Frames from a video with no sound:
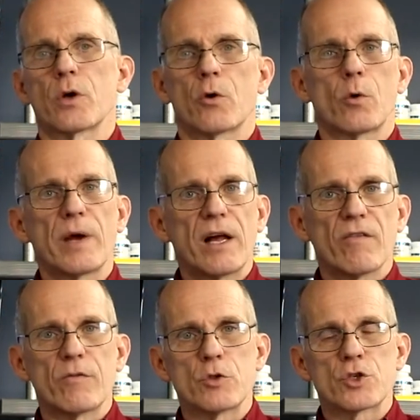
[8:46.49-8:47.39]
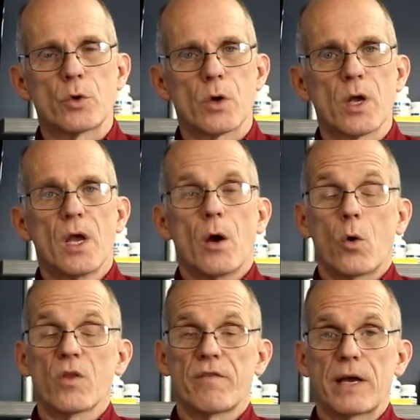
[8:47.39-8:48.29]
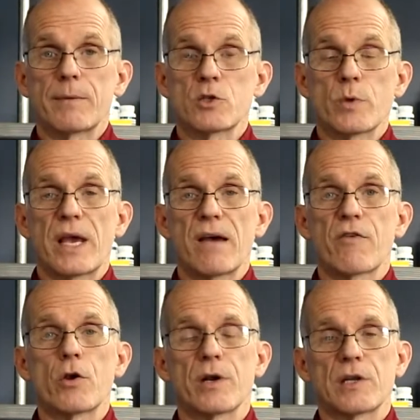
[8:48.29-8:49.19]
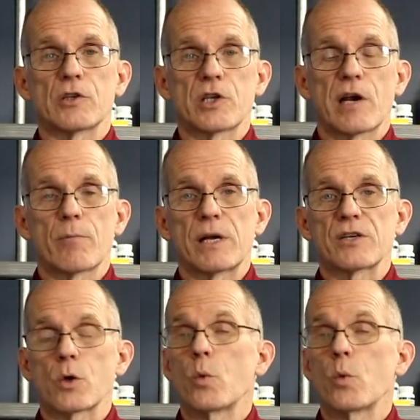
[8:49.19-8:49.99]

Go to a health food store, or the vitamins we have here at Delta Chiropractic.